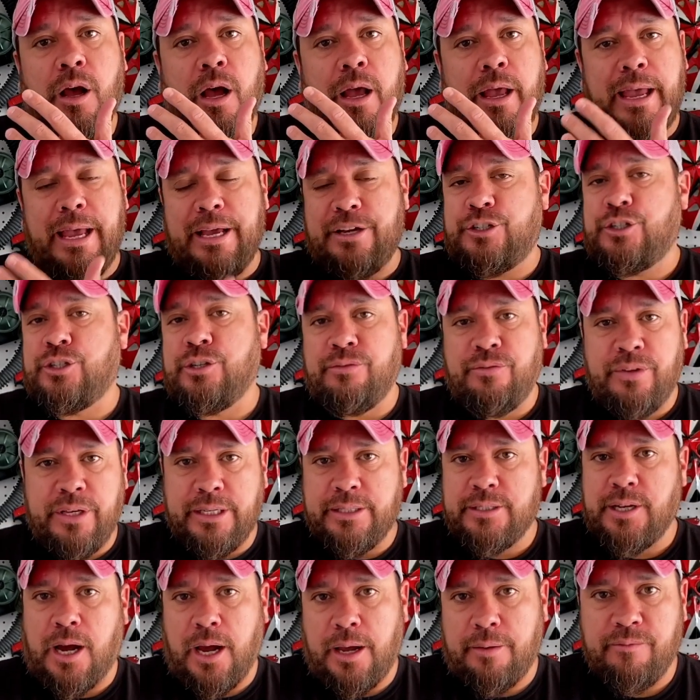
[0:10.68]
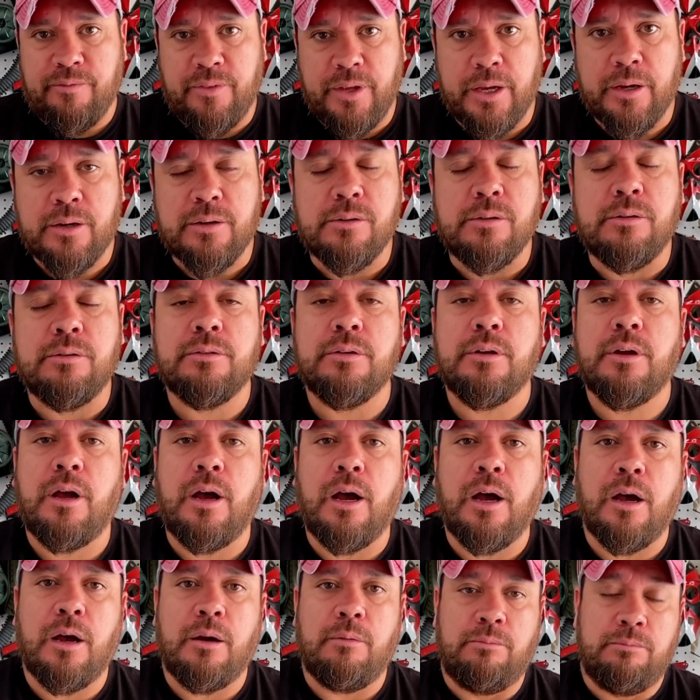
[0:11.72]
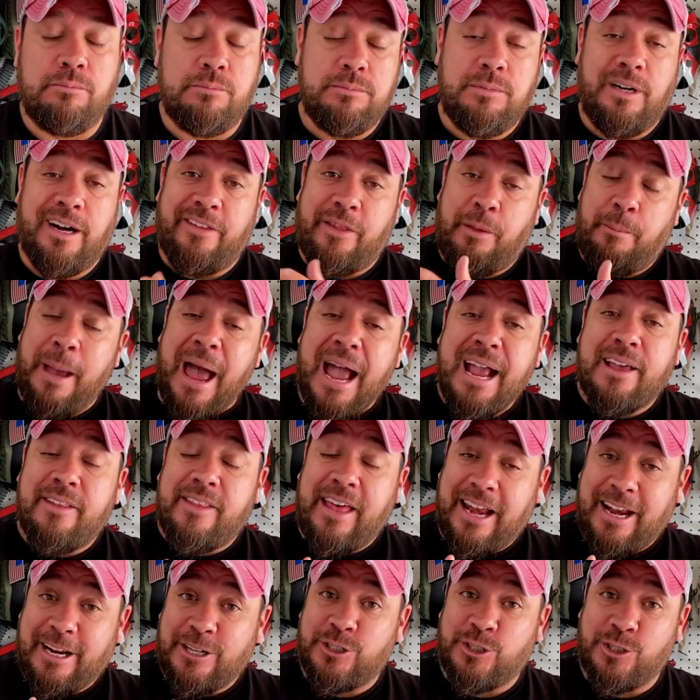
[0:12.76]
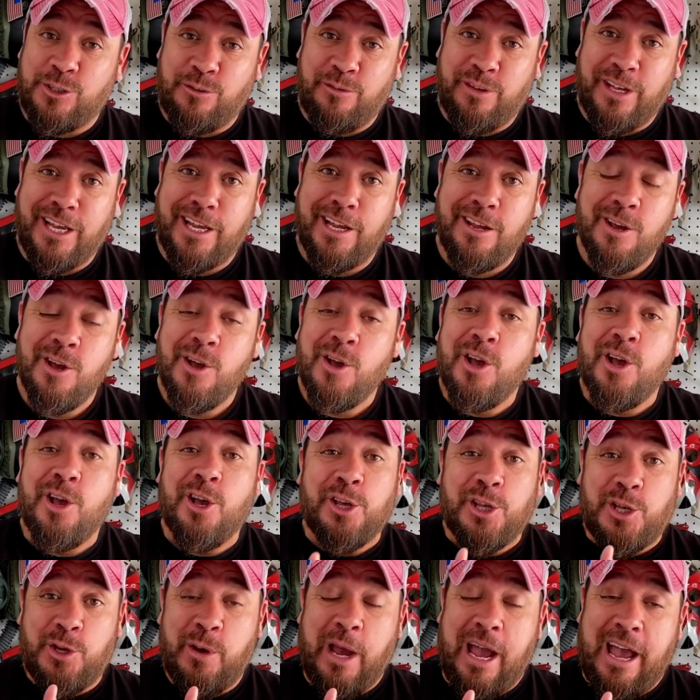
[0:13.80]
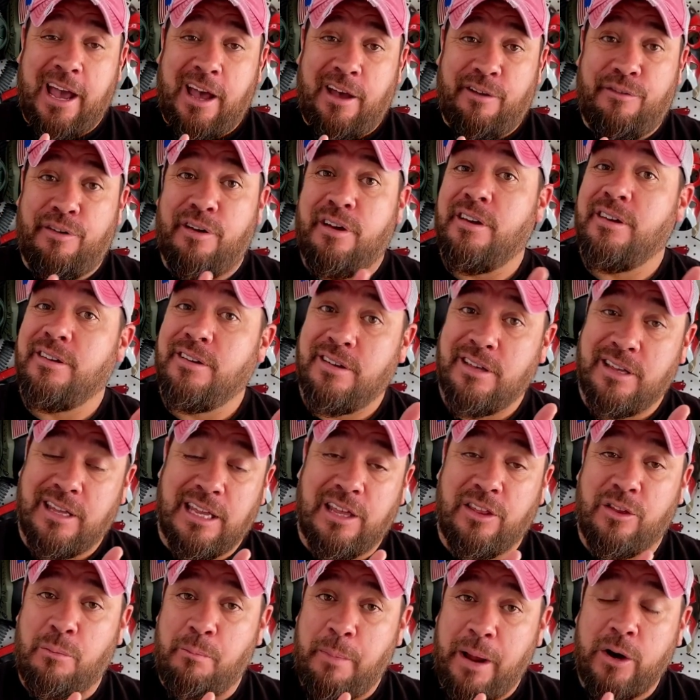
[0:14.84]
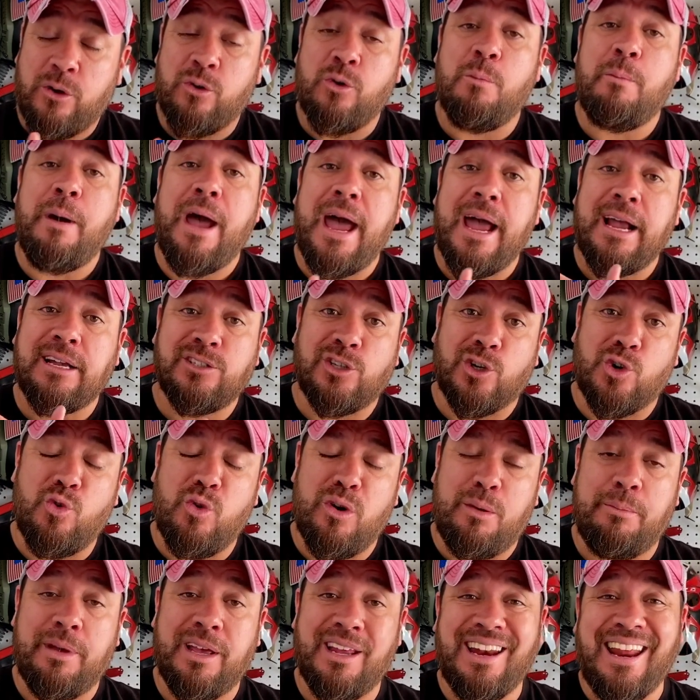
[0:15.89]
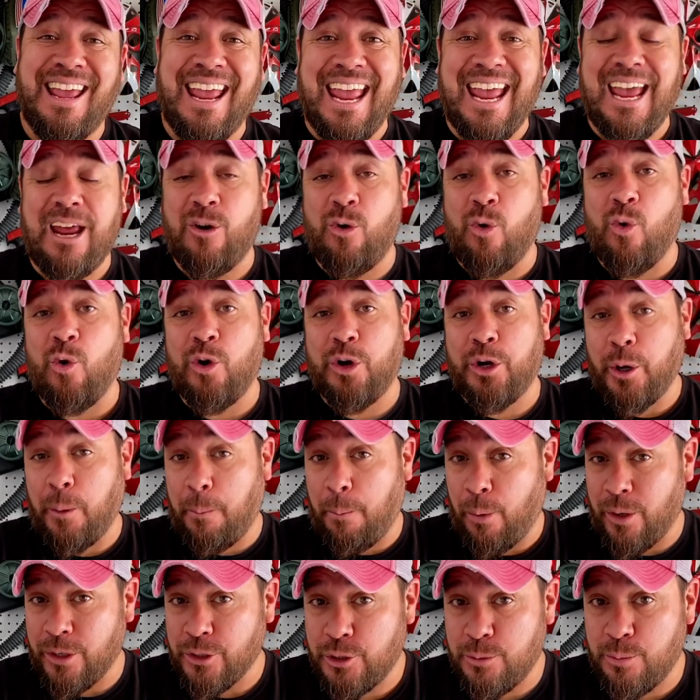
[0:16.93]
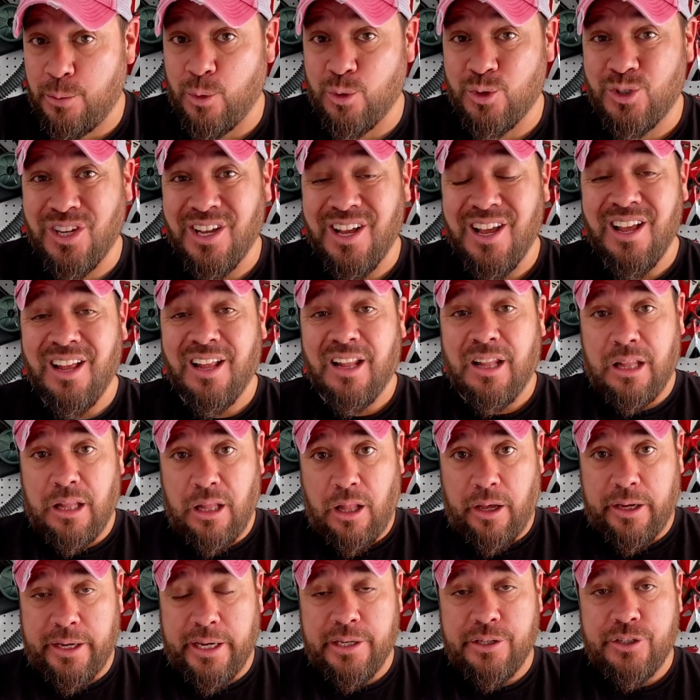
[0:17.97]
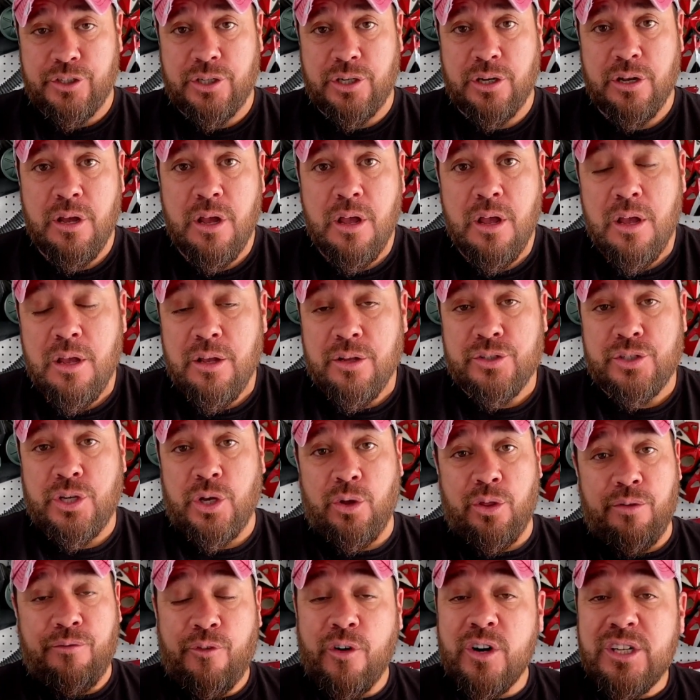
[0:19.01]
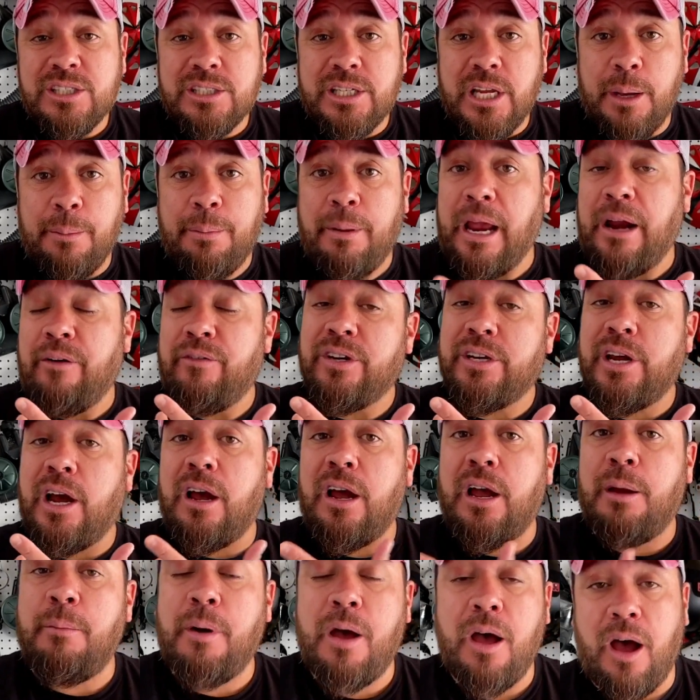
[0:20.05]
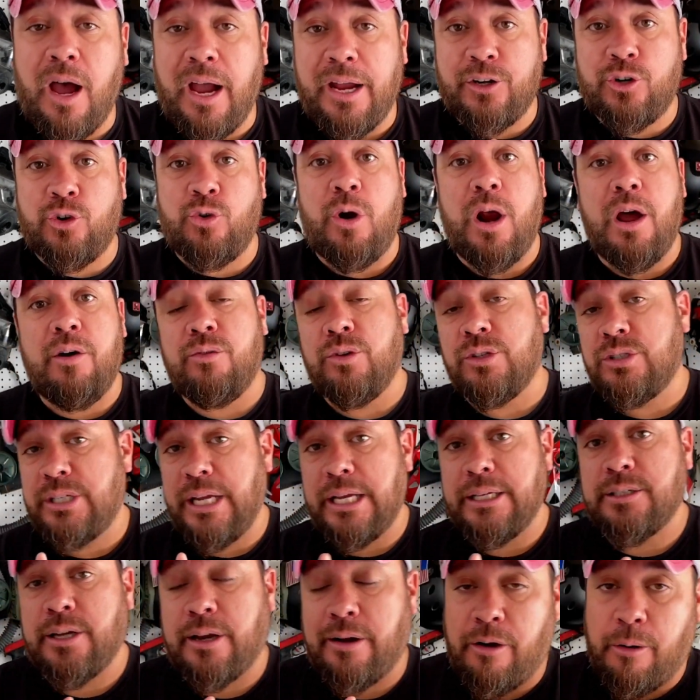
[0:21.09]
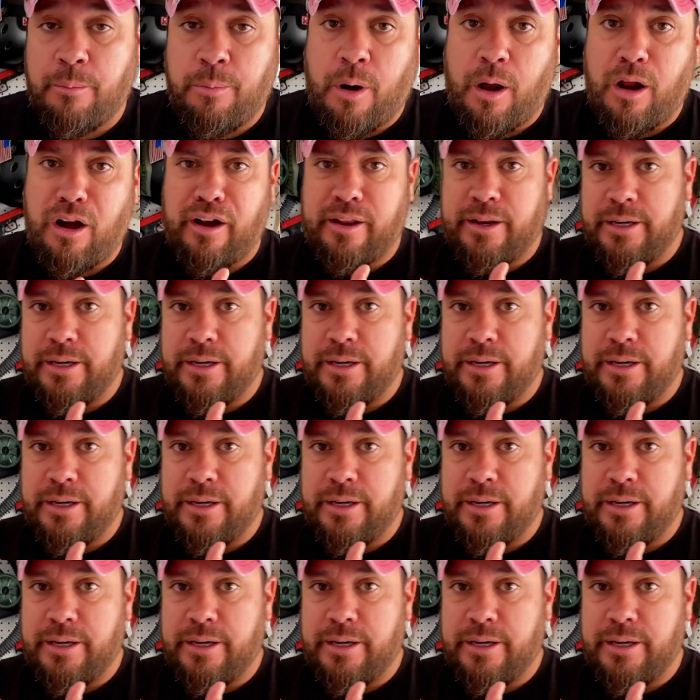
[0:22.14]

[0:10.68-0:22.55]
SUV type vehicle. In the back of that SUV, you have either medical bags, equipment, and or your principal's luggage. So the first tip, every time I travel stateside or abroad on